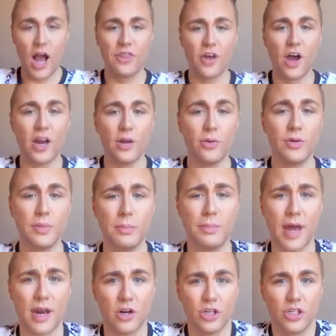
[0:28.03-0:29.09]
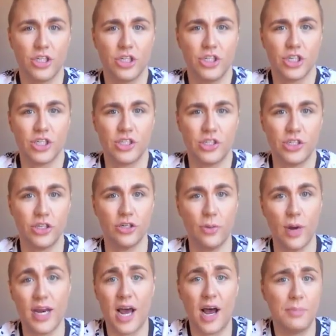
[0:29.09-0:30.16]
thought it would be better to just
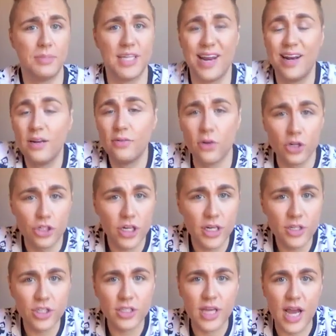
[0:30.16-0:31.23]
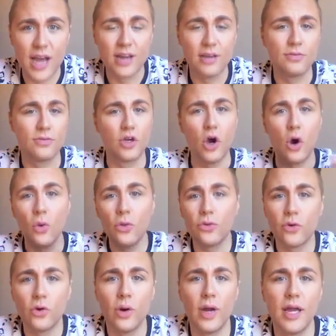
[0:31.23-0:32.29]
do an updated version, just kind of go
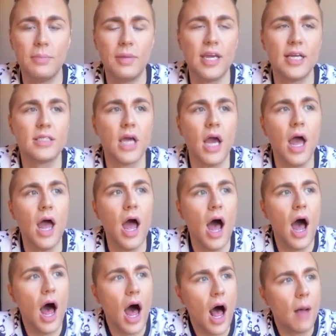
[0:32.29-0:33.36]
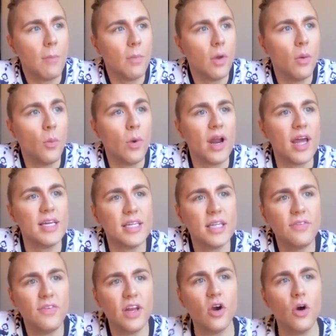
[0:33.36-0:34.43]
through it, because when I did
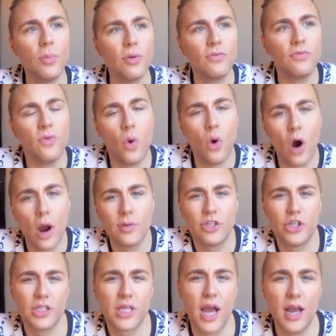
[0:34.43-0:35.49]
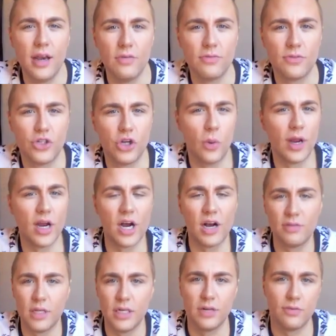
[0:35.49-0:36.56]
the video before, I was just kind of showing
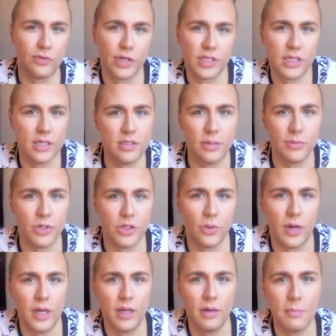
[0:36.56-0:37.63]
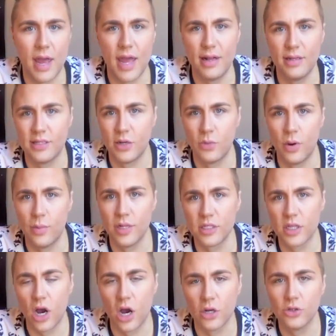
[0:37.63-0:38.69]
off the differences in between men's and
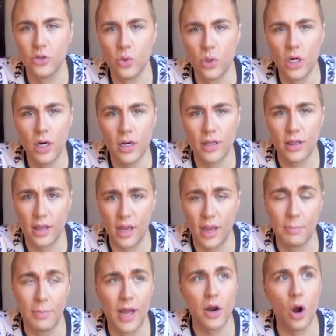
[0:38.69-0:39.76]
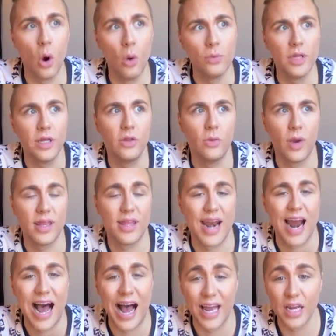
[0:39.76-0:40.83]
women's contour, but only the way that
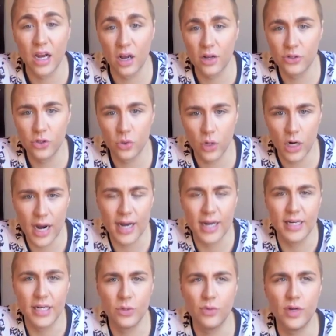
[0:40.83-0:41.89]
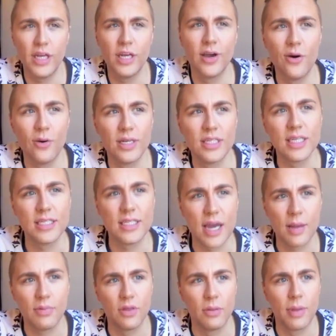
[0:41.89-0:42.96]
I contour, and I didn't really go into
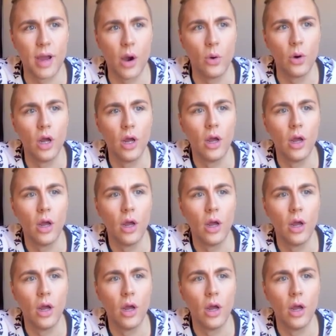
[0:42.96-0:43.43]
depth about